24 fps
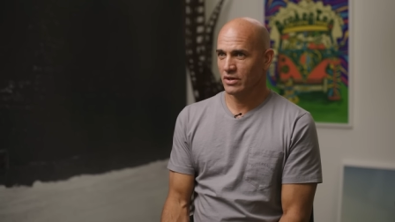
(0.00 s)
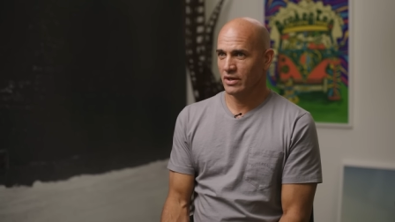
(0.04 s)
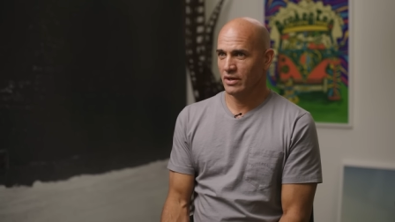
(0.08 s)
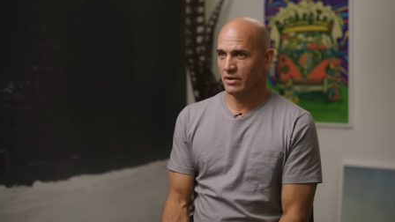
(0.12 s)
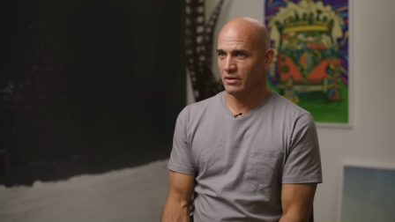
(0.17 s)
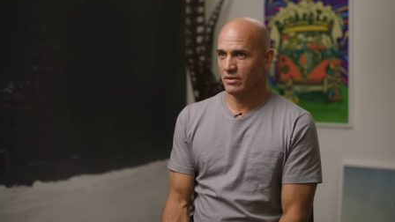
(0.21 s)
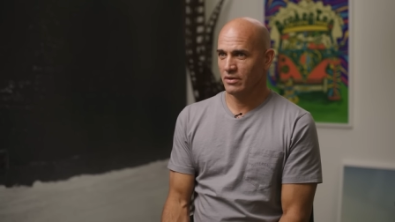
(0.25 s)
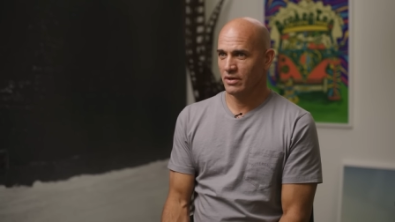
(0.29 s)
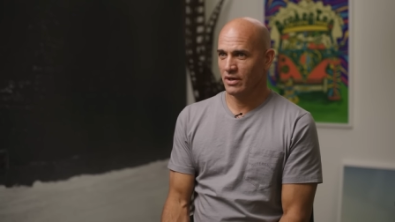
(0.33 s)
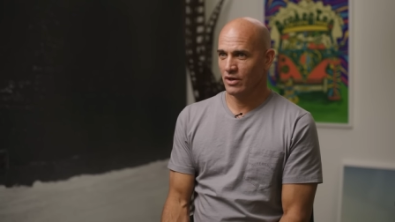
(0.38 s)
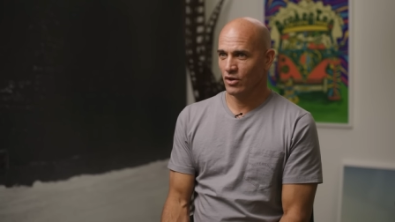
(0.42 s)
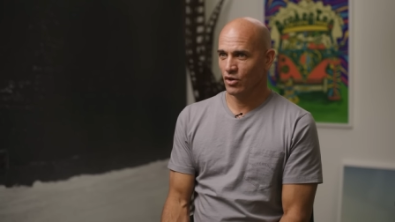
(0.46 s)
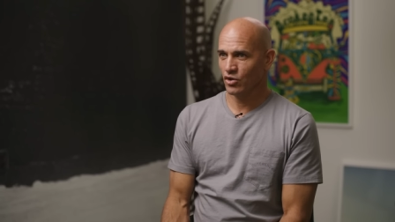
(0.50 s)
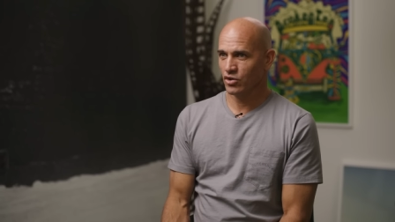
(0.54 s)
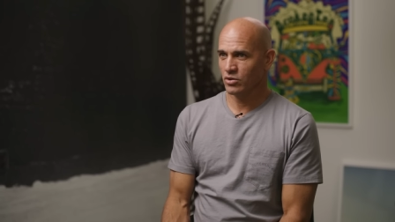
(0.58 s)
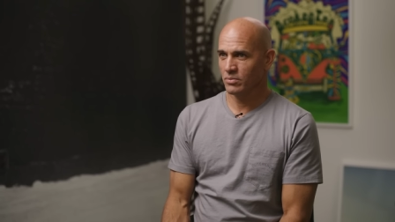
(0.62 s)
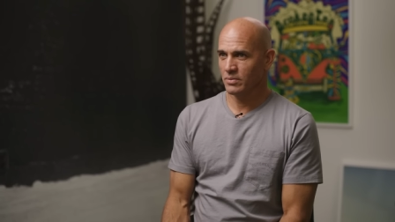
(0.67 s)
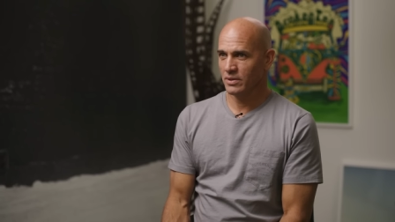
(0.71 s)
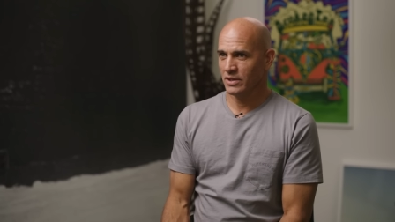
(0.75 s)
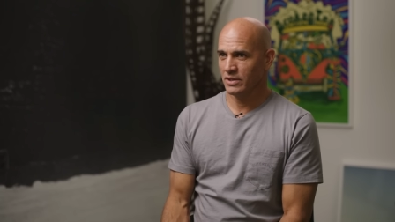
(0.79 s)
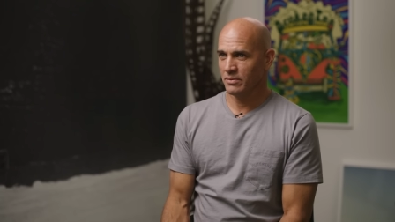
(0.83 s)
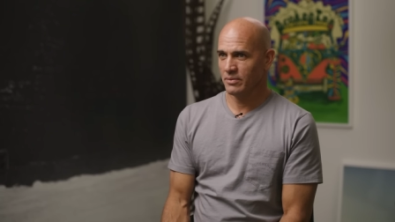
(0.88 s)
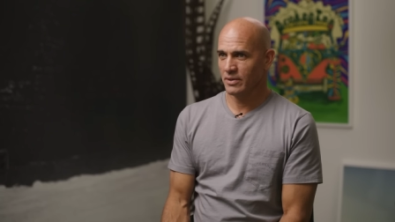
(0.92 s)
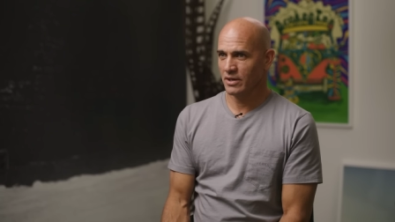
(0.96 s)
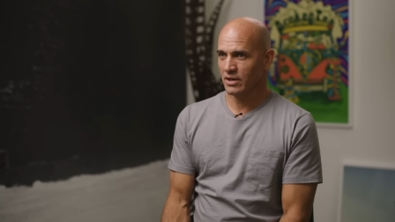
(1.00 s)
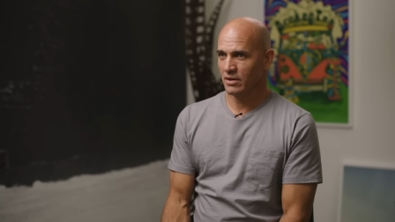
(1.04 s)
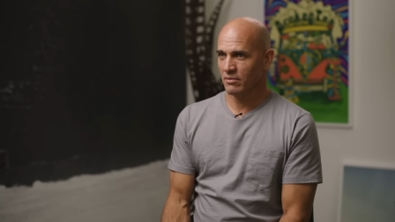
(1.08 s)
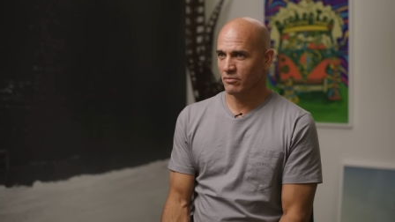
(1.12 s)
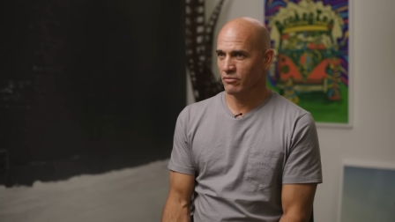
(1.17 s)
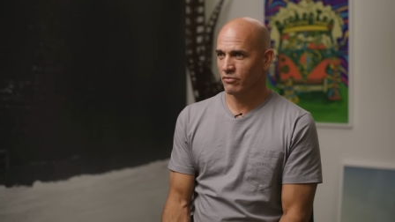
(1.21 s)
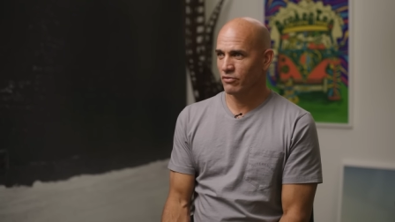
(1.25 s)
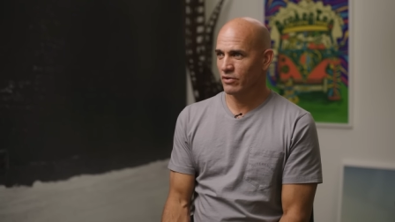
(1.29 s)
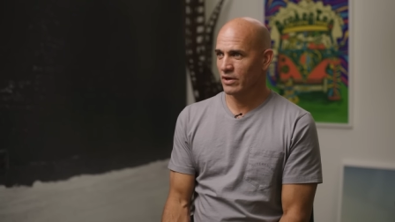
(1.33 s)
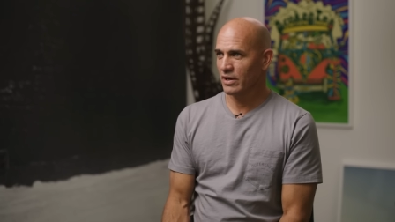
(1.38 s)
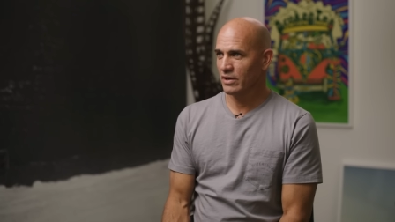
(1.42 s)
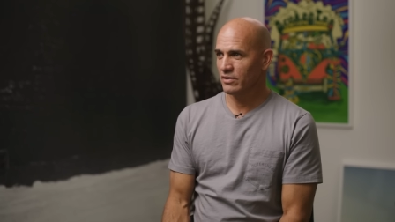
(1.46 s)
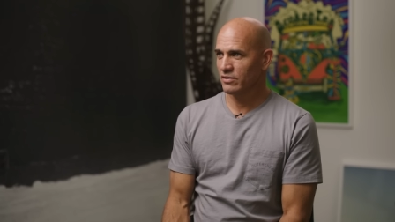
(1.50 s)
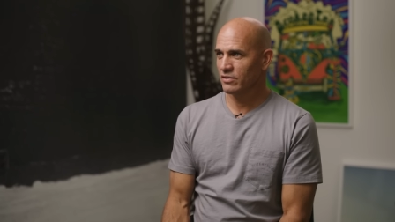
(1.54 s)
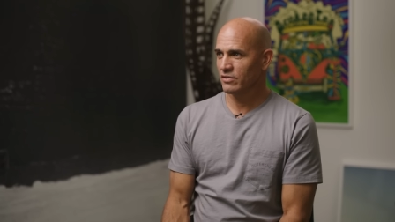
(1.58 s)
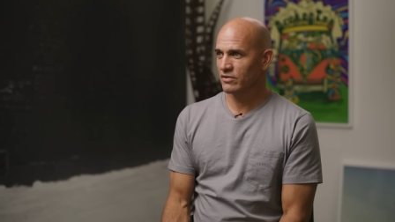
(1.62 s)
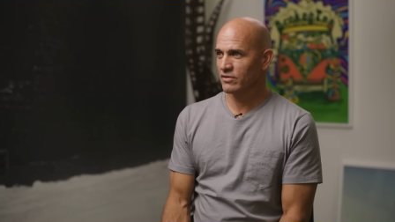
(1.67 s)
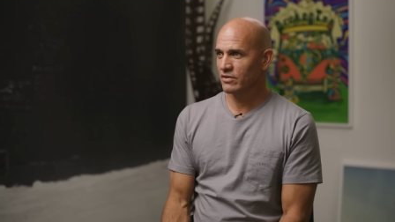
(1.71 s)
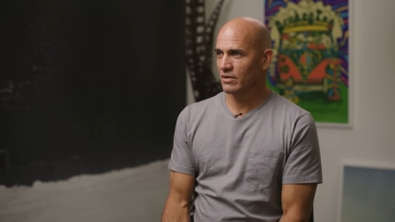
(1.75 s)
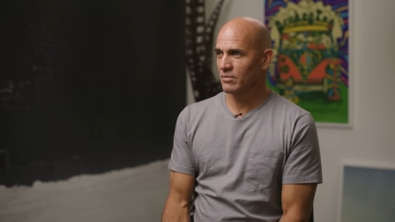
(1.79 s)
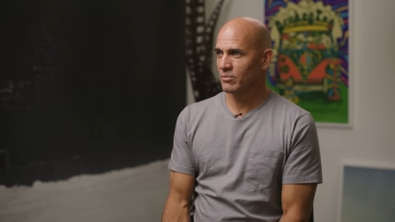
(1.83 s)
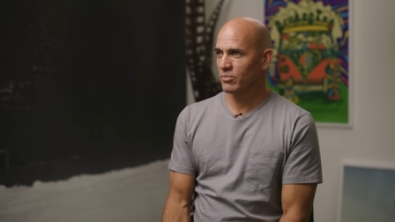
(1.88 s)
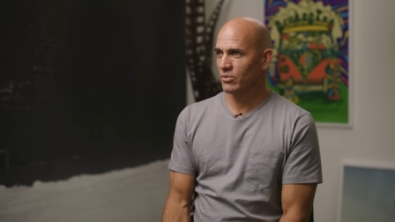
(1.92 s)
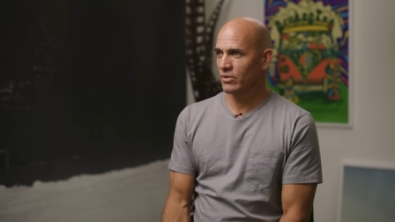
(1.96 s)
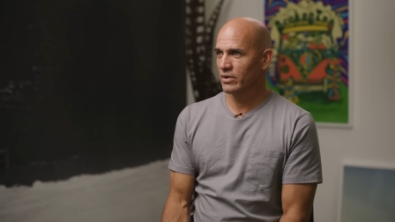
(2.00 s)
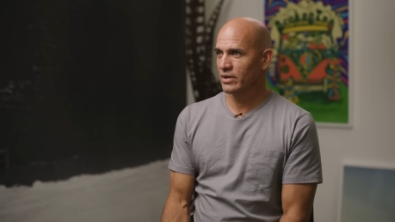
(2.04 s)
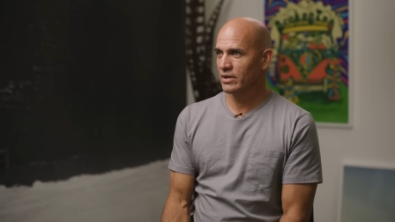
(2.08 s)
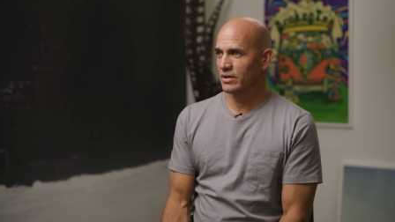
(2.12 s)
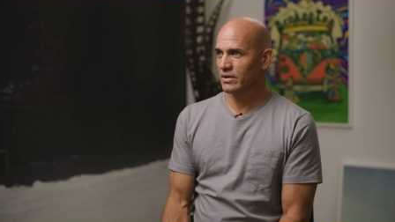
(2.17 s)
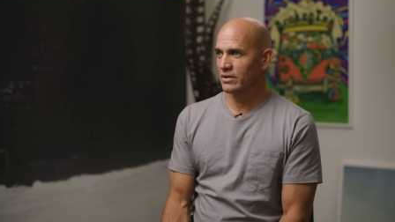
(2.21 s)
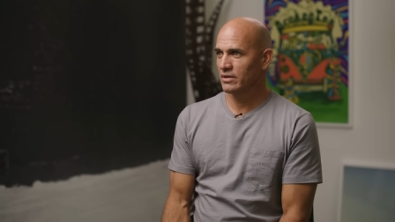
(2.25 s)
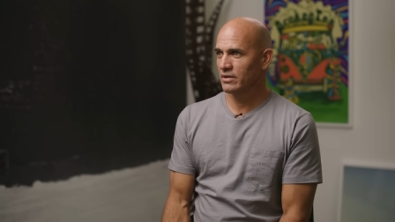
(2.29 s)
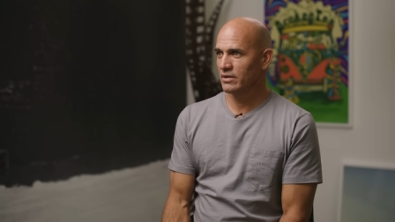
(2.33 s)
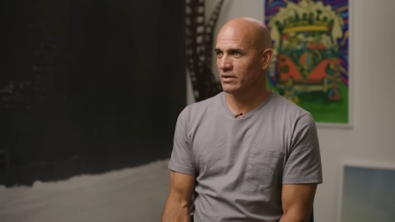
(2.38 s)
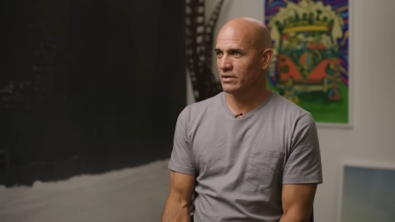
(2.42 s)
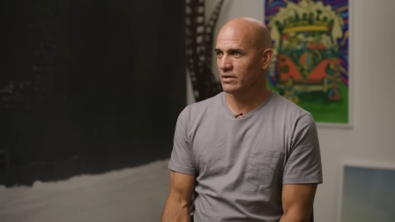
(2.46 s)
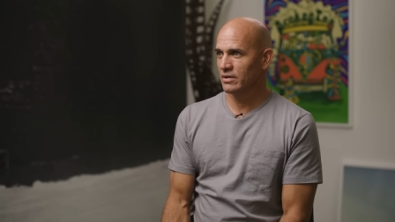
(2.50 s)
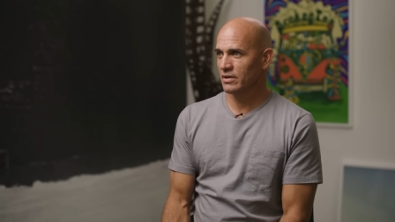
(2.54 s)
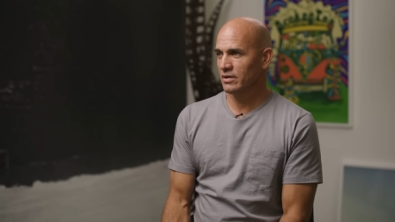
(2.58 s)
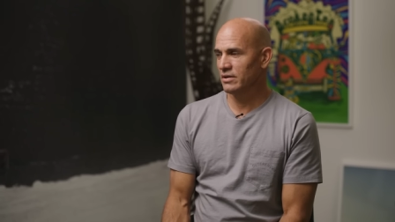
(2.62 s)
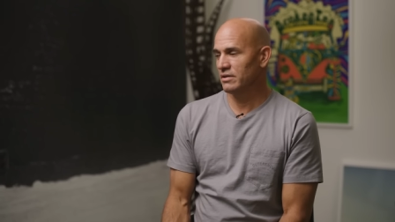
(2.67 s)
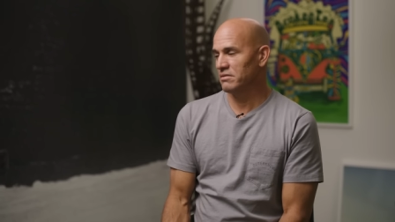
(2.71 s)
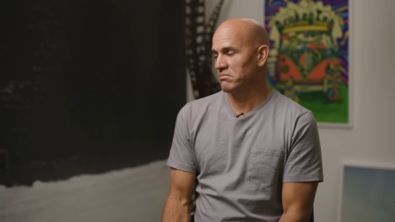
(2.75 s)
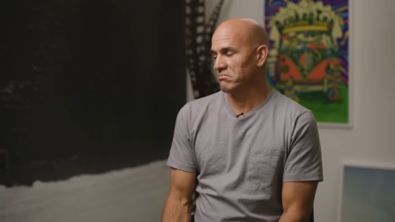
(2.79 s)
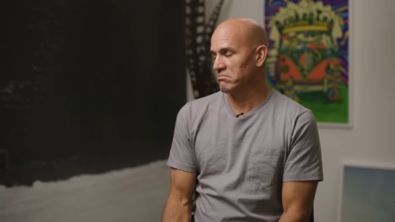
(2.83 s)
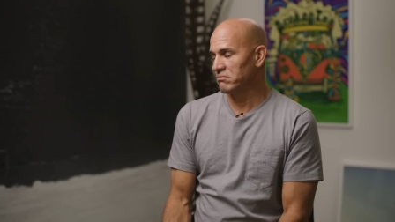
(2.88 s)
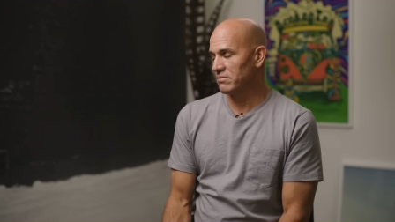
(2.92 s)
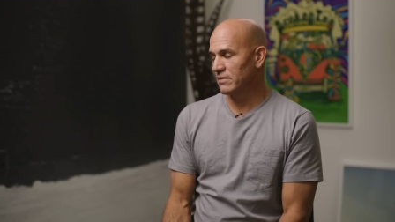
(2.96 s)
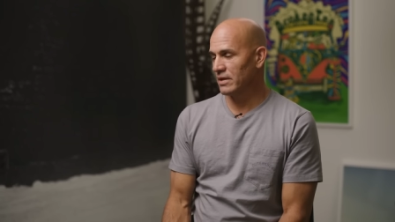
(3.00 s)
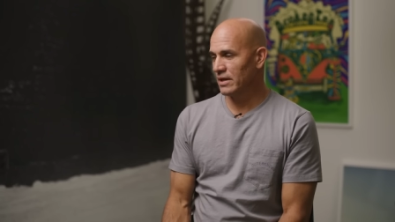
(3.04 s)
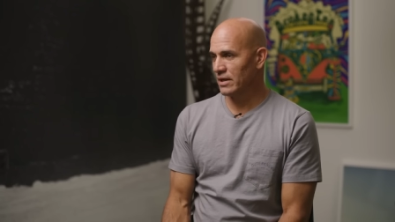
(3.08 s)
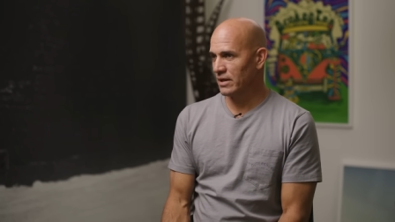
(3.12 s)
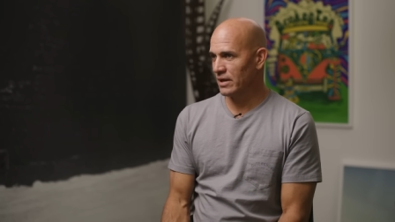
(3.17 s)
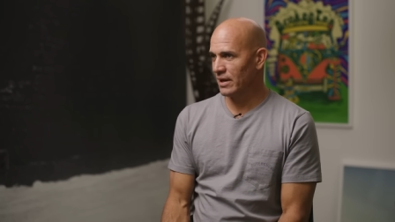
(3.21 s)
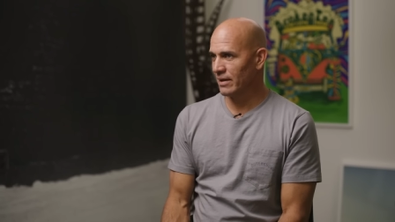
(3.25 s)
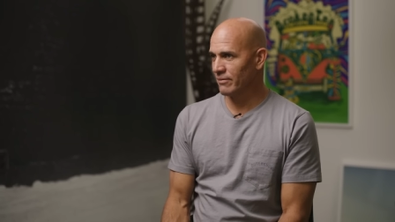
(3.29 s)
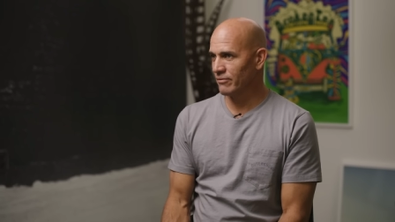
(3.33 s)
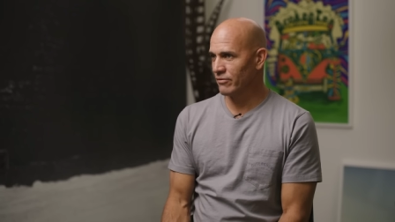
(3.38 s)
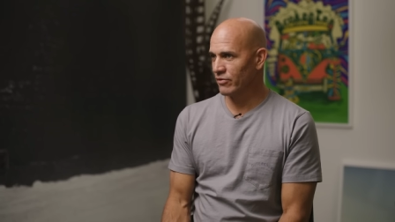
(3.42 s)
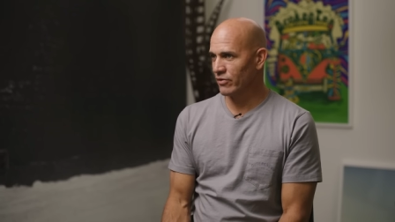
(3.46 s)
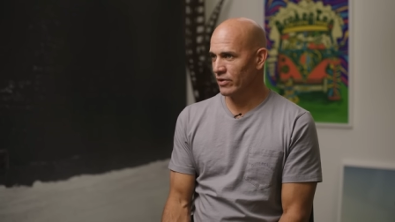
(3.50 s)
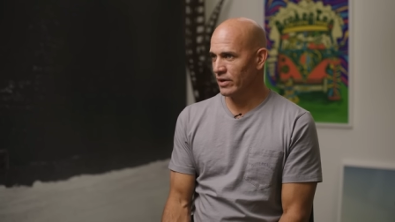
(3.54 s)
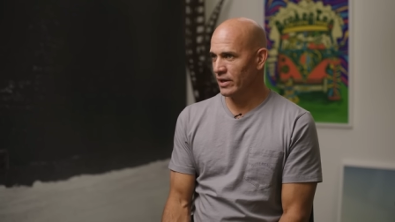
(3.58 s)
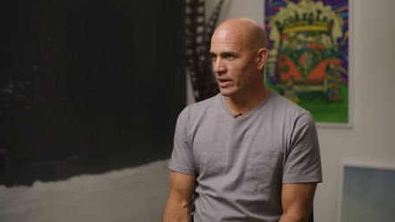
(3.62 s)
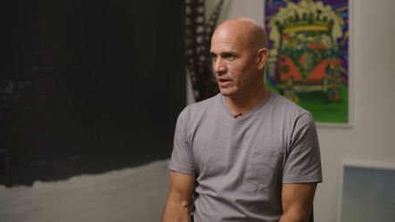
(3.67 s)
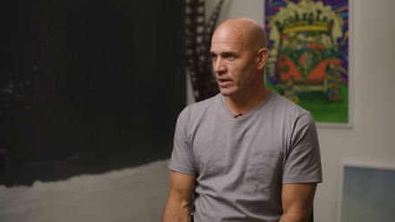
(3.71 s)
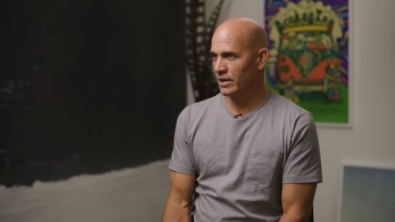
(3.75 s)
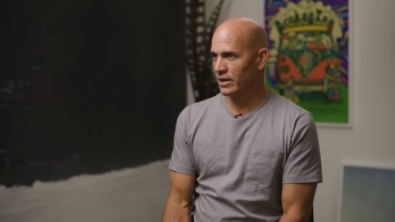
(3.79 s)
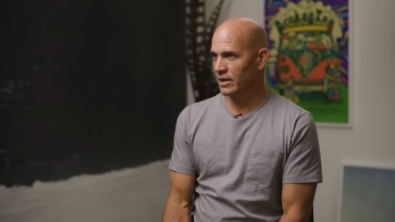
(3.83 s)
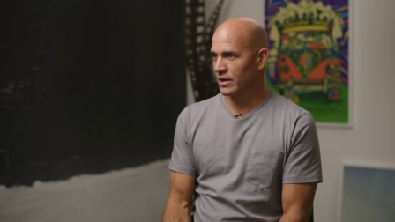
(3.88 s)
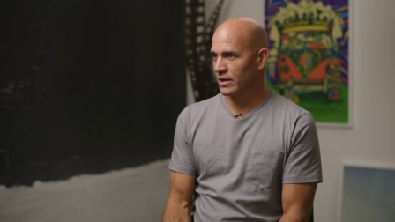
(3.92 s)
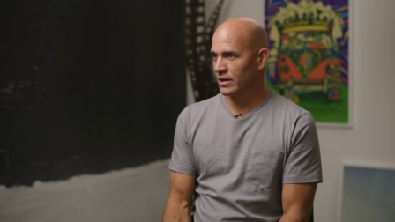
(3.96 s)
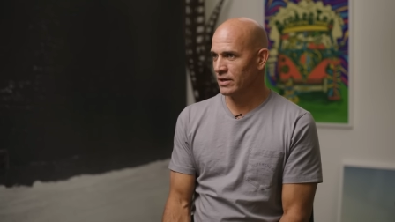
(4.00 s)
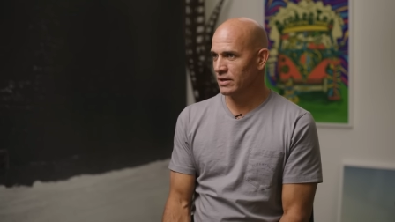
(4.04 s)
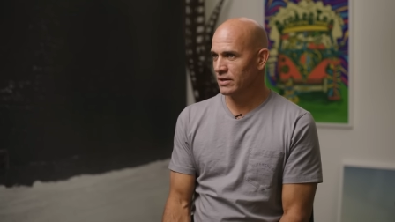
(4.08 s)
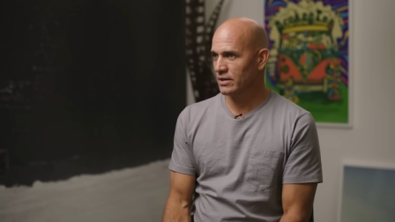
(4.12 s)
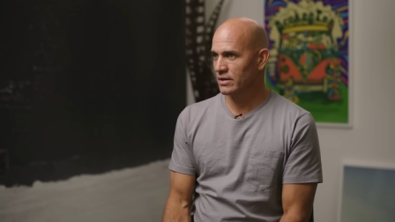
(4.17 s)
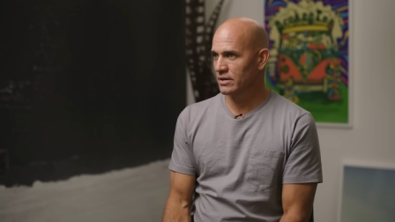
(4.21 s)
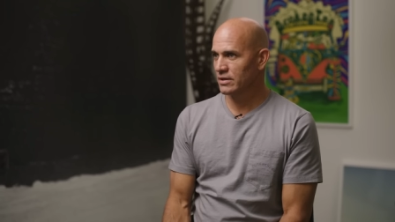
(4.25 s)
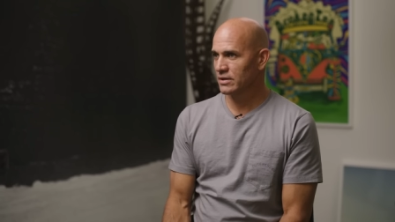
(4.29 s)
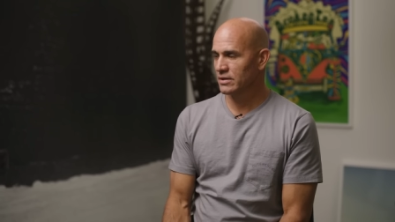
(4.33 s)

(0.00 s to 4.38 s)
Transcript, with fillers: they, they ultimately become friends at some point. And that happened for Andy and I.